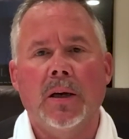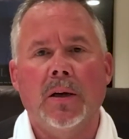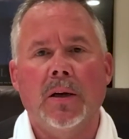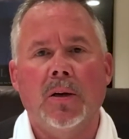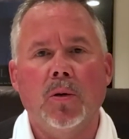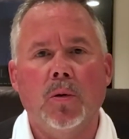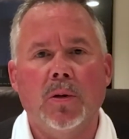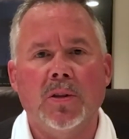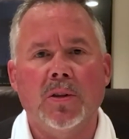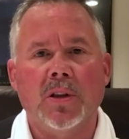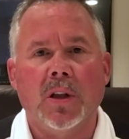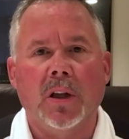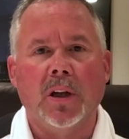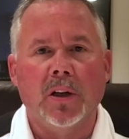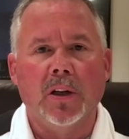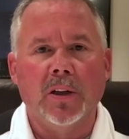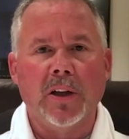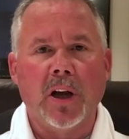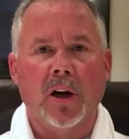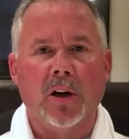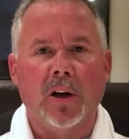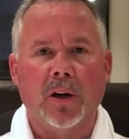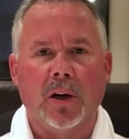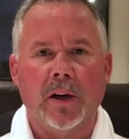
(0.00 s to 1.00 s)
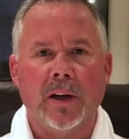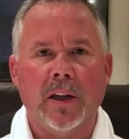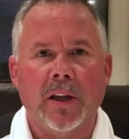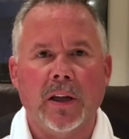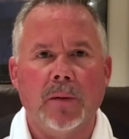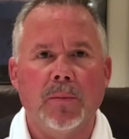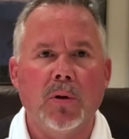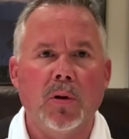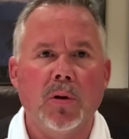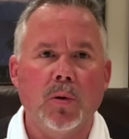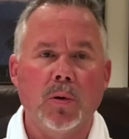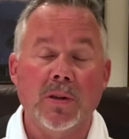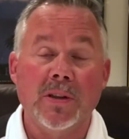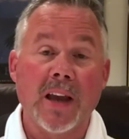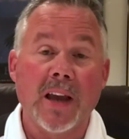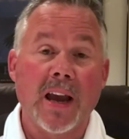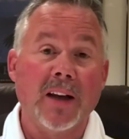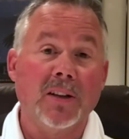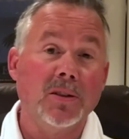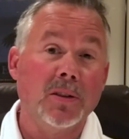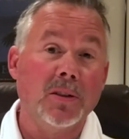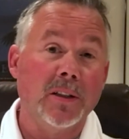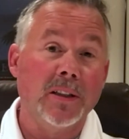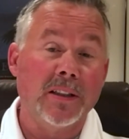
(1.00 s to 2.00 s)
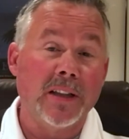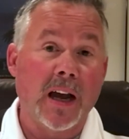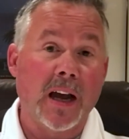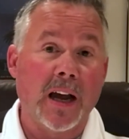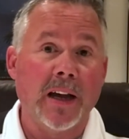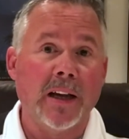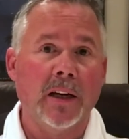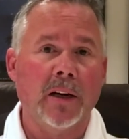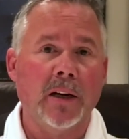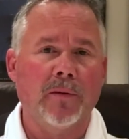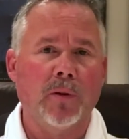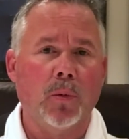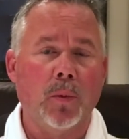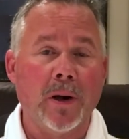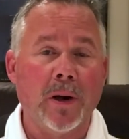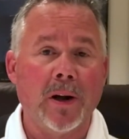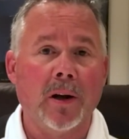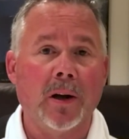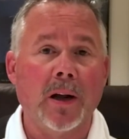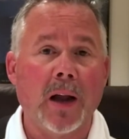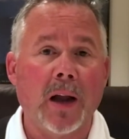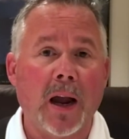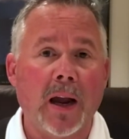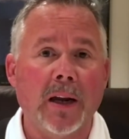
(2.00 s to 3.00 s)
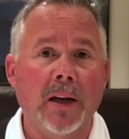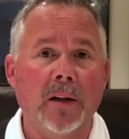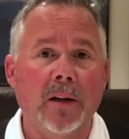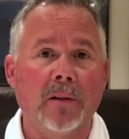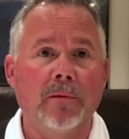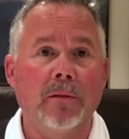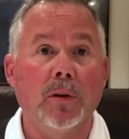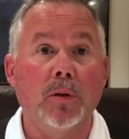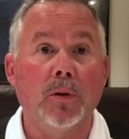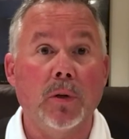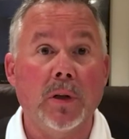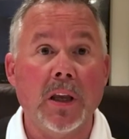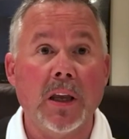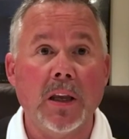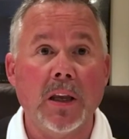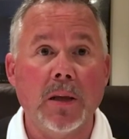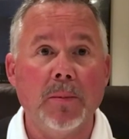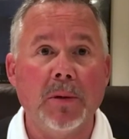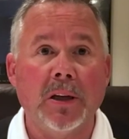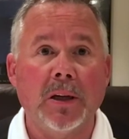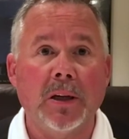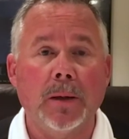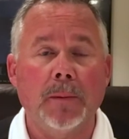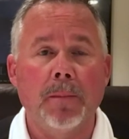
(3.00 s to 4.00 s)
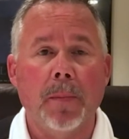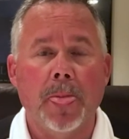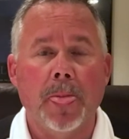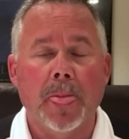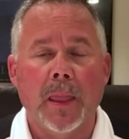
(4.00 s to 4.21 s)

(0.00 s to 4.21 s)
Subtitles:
who was a little younger than him who was actually dying of a rare kind of leukemia.